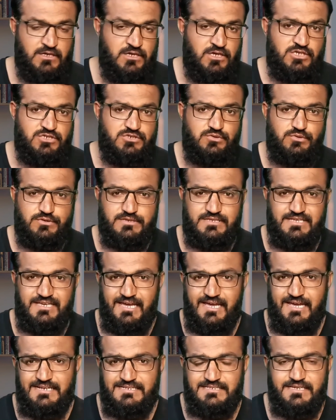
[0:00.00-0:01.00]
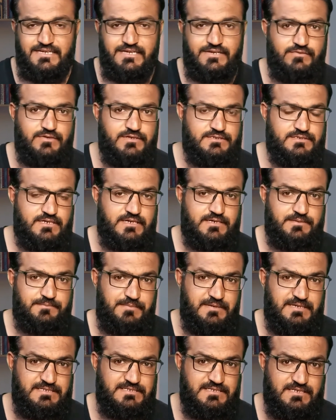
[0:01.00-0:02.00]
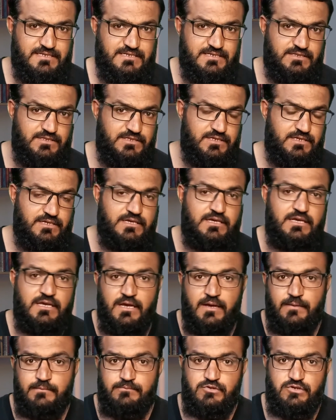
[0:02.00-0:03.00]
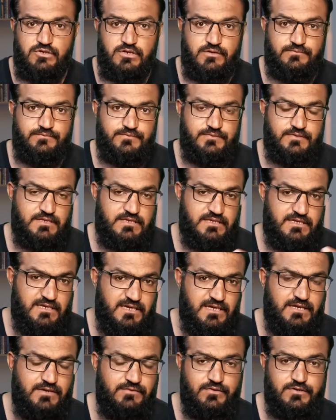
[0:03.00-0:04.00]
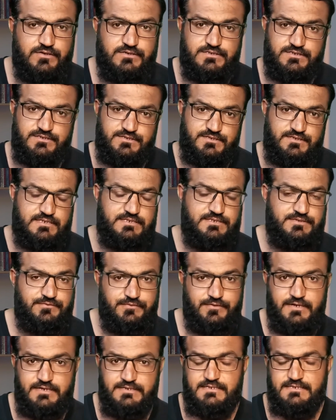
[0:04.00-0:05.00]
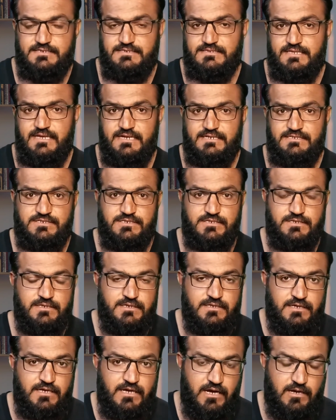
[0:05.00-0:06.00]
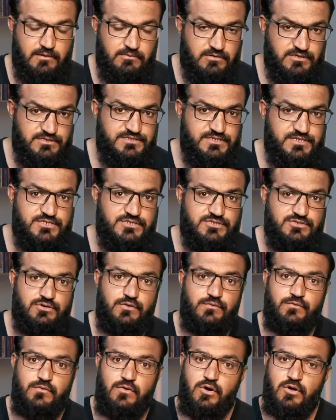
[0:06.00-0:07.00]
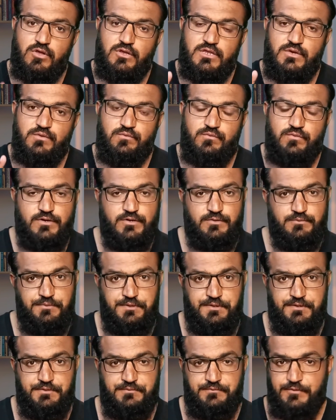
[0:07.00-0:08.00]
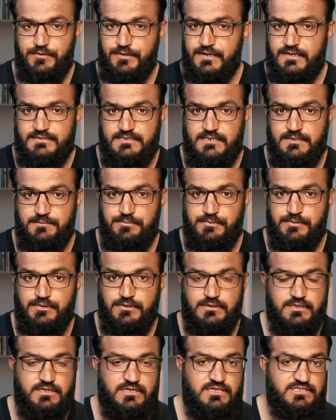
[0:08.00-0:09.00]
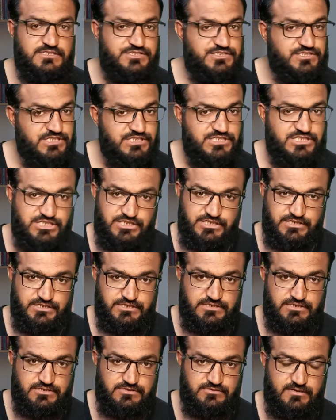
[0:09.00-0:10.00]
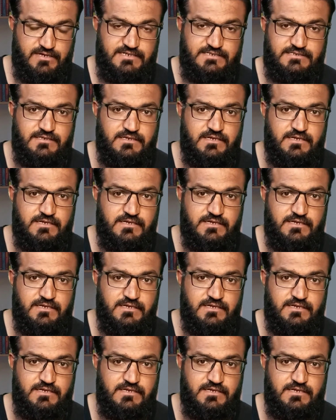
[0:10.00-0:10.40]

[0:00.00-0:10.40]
So the head keywords are basically, the keywords are such phrases that consist of only one word. For example, t-shirt, right?